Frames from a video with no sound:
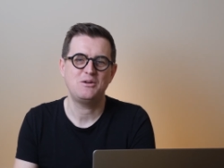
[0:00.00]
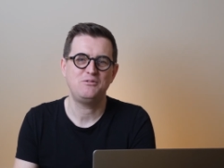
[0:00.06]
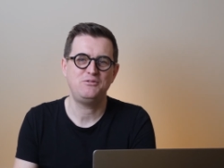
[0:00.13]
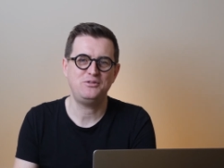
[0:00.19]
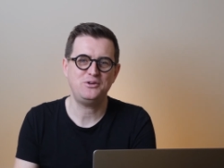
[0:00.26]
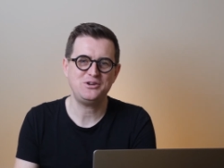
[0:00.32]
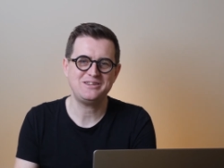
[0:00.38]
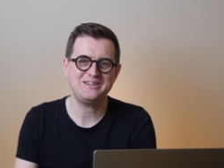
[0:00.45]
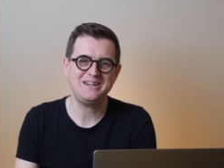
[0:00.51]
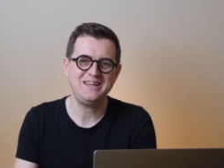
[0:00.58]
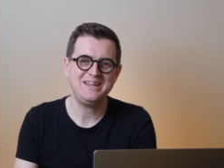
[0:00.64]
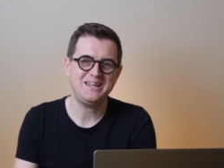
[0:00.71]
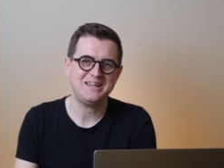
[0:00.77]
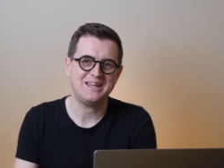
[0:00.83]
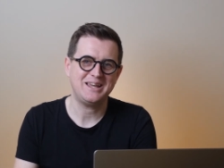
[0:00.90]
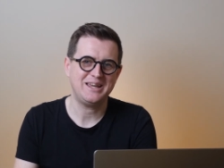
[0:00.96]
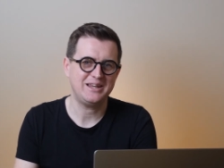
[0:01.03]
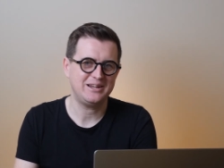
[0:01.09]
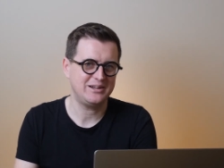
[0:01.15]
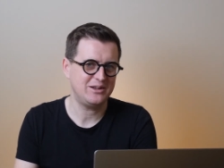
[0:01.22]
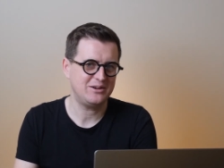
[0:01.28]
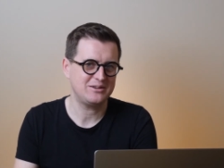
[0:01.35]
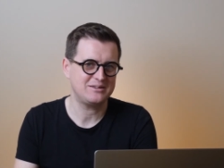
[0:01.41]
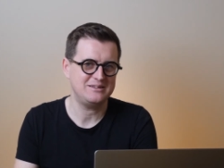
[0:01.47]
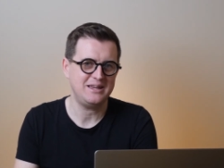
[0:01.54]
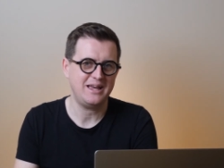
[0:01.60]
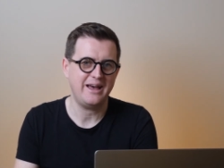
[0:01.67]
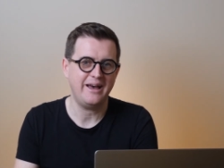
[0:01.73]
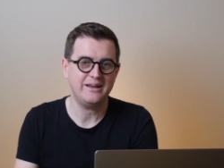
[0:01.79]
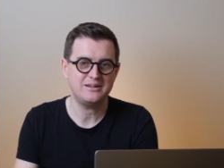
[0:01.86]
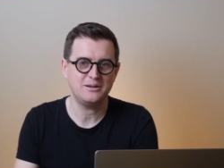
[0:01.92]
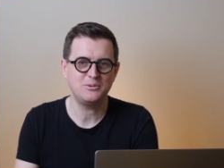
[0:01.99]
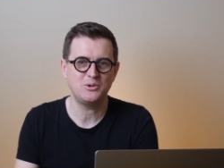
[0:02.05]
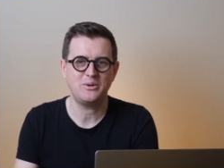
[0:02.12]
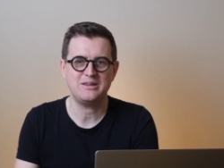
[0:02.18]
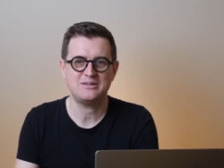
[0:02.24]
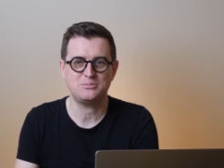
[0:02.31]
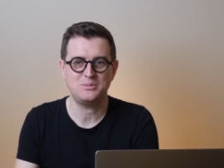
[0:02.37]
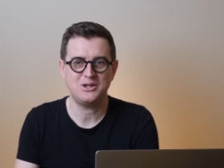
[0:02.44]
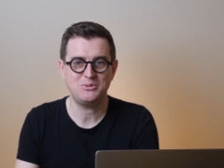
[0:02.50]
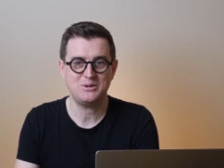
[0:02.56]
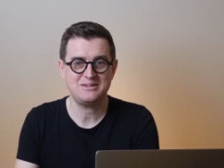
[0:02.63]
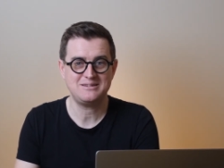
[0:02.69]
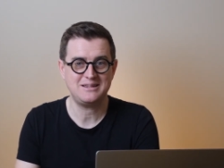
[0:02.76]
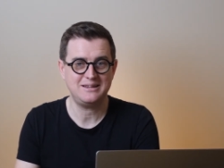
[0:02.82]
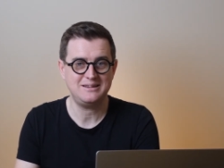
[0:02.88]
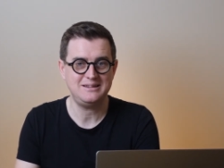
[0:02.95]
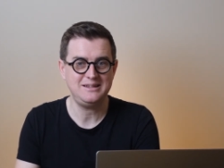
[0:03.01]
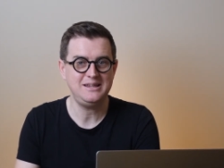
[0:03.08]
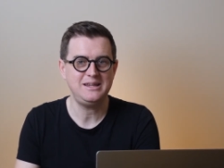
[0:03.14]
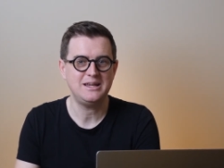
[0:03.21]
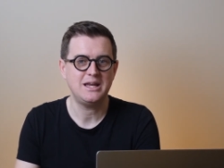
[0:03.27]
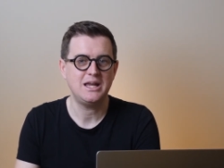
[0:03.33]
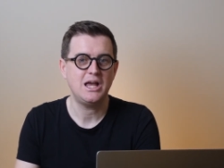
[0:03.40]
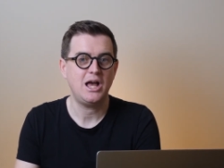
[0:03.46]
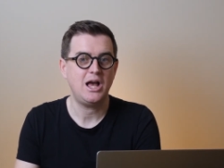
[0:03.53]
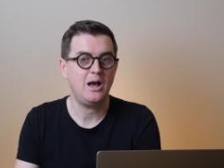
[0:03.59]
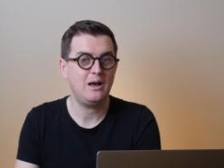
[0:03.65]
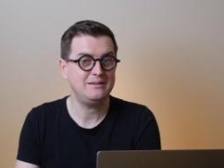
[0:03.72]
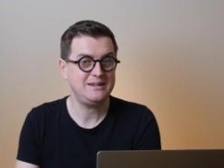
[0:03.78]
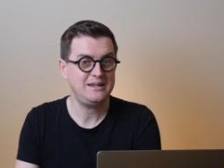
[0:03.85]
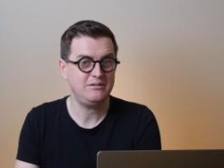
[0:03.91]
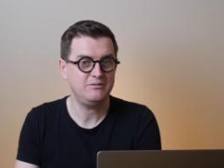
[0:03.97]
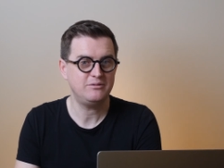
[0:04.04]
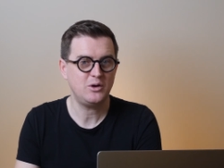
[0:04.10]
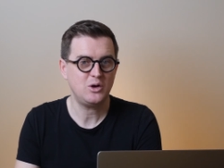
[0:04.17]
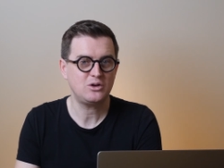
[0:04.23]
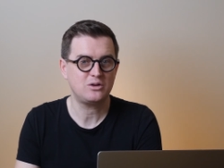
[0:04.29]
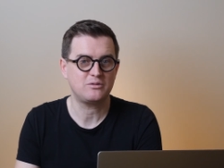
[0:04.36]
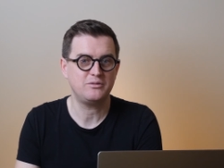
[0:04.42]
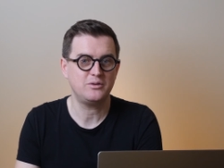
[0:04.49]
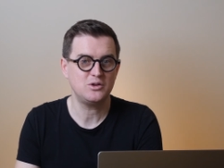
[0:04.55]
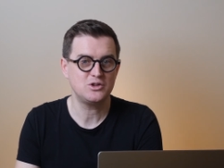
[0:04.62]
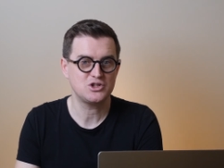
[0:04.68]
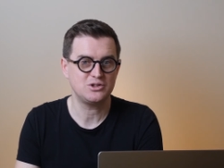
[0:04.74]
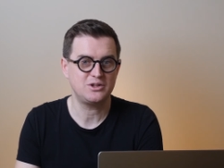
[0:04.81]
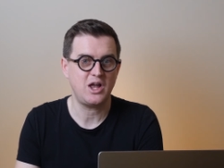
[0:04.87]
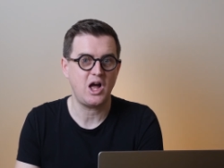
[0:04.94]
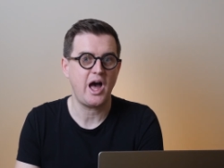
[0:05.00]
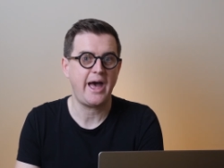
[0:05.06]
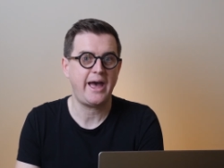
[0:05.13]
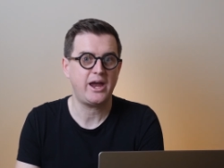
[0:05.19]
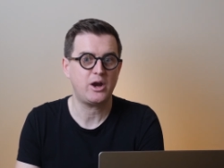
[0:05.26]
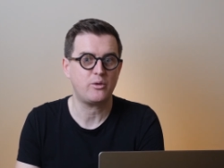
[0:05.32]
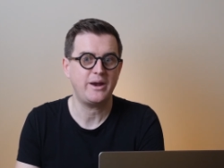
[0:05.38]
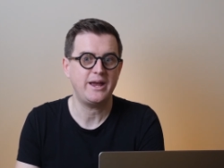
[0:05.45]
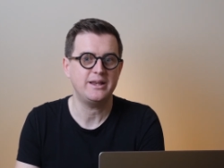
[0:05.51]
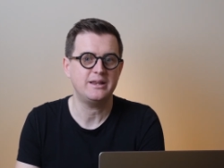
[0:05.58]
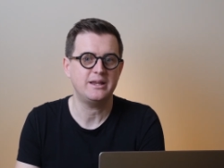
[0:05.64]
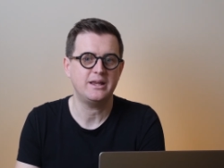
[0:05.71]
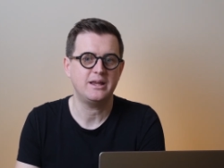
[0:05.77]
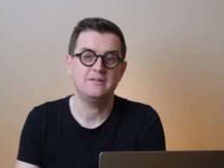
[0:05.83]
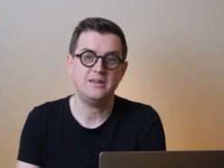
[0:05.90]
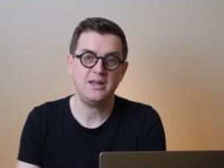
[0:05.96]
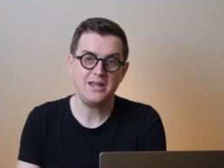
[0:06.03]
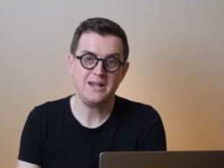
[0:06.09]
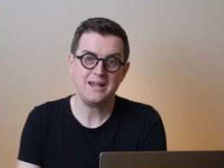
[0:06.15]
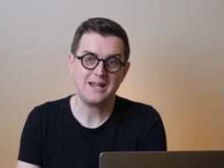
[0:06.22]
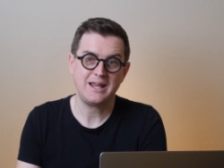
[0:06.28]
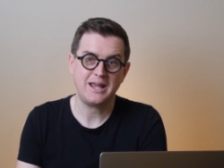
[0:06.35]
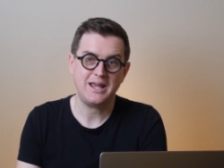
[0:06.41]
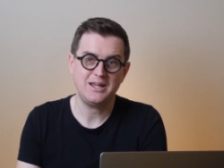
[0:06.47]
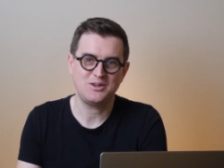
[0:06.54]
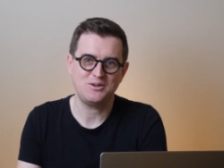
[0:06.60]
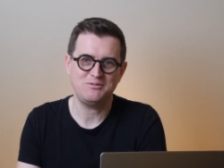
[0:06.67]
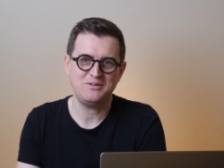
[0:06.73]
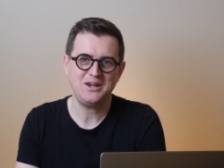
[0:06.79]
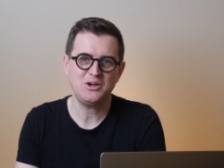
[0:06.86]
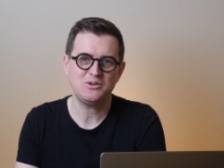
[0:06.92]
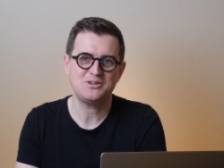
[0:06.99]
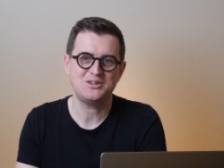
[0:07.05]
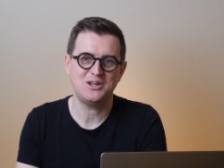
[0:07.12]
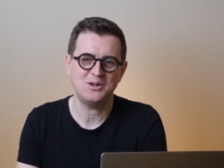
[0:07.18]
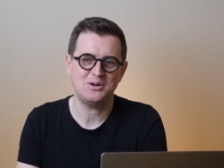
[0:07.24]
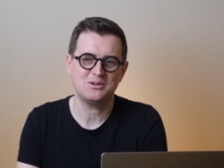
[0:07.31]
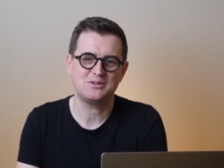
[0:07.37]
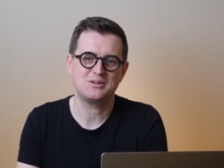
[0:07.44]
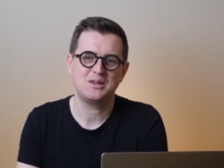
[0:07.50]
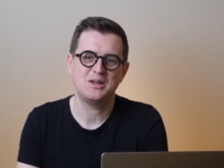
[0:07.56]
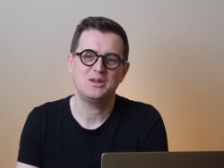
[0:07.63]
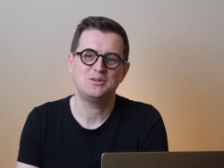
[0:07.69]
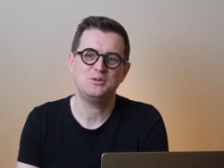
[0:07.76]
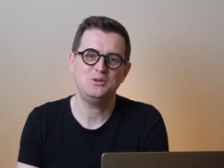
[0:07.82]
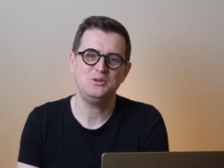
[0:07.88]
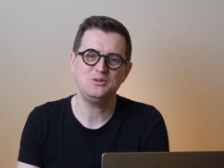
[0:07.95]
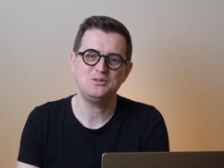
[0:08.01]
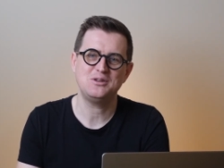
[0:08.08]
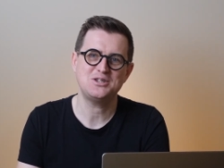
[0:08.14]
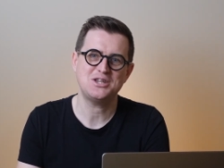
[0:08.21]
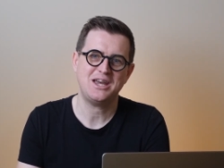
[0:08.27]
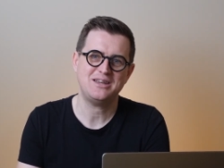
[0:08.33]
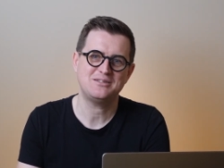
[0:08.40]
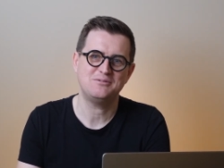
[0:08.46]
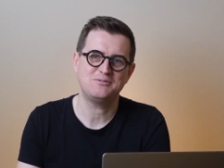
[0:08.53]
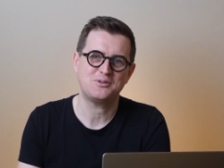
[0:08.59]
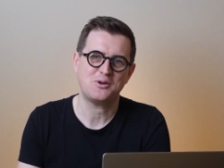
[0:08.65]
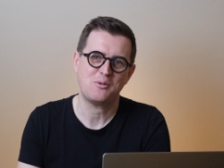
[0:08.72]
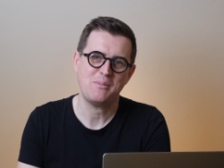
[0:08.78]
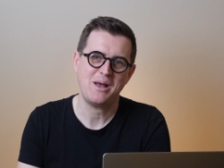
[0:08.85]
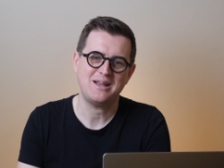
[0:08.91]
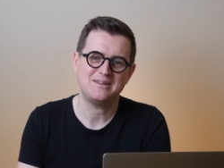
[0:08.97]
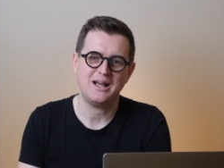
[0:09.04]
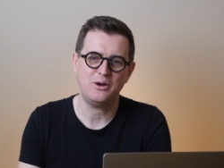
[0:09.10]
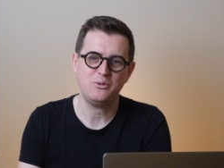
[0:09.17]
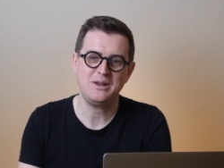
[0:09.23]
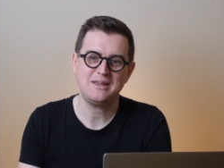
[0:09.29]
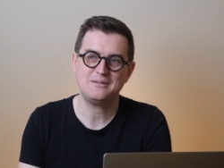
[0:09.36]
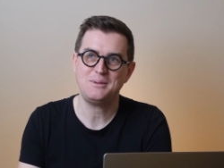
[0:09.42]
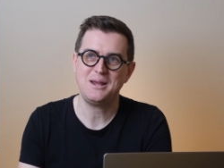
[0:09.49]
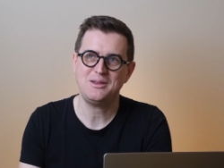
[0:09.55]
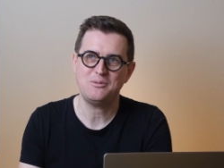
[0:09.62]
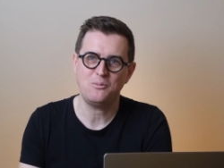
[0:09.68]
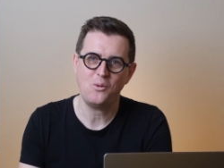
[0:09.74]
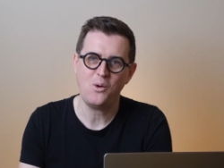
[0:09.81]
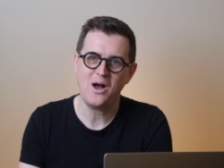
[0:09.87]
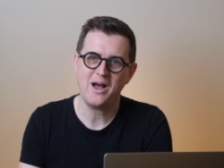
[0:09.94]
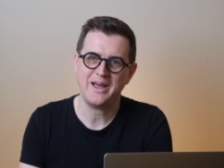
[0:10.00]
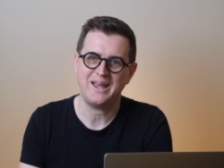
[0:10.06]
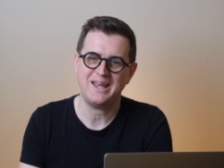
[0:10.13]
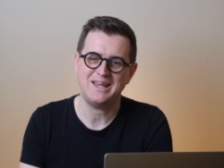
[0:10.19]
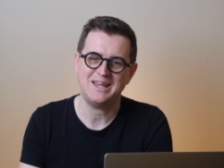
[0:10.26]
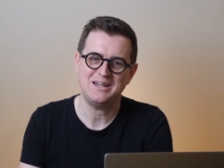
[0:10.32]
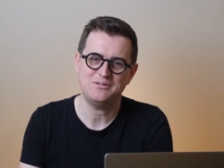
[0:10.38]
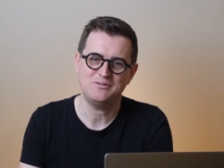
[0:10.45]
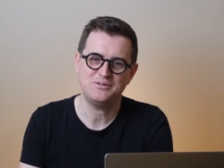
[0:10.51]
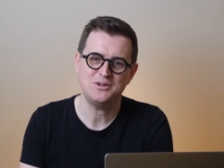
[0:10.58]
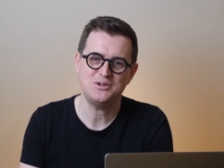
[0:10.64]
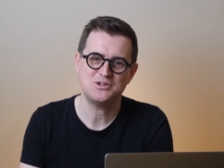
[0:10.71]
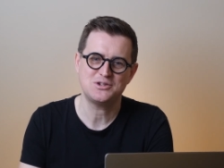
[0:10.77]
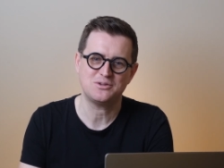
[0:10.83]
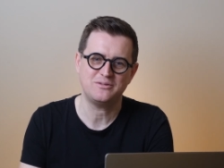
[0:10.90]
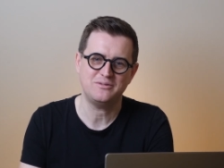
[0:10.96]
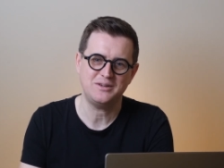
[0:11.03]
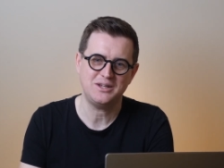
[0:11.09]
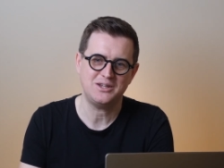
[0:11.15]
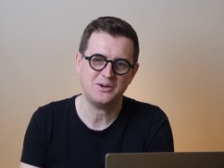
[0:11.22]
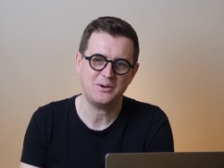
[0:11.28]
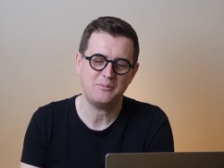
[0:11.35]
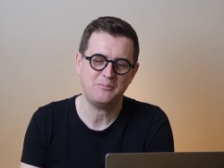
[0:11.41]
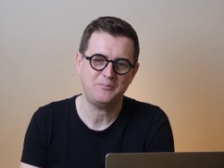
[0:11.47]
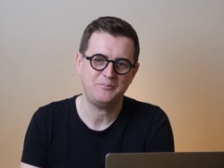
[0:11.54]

Firstly, it logs the AWS request ID and the invoked function ARN. Then it configures logs to use the JSON format. I will explain why in a future video.